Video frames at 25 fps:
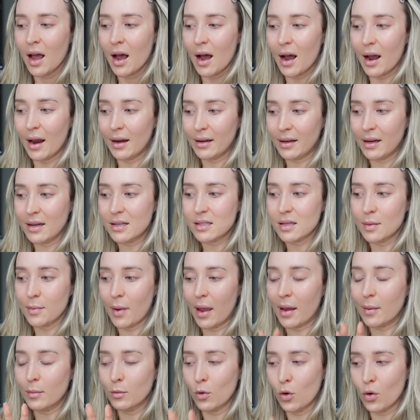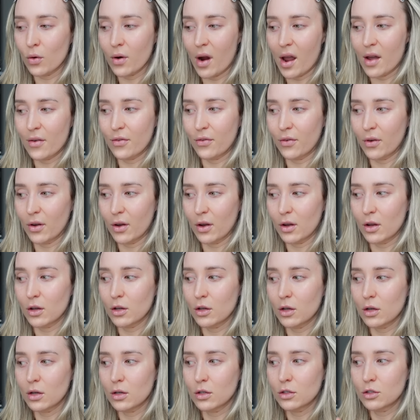I need to make more effort
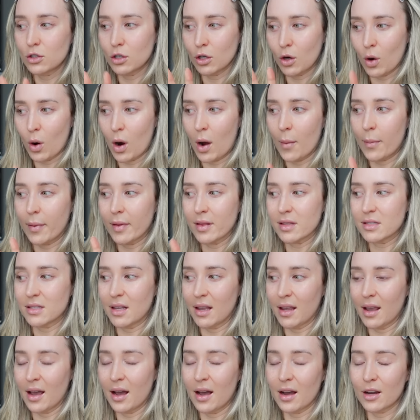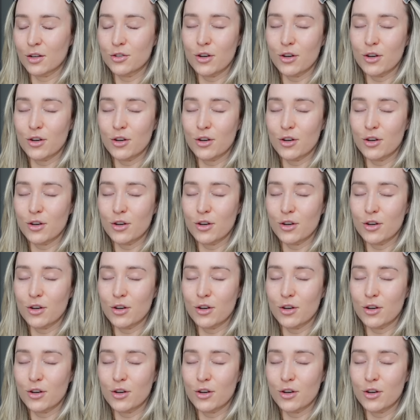to go up and see her.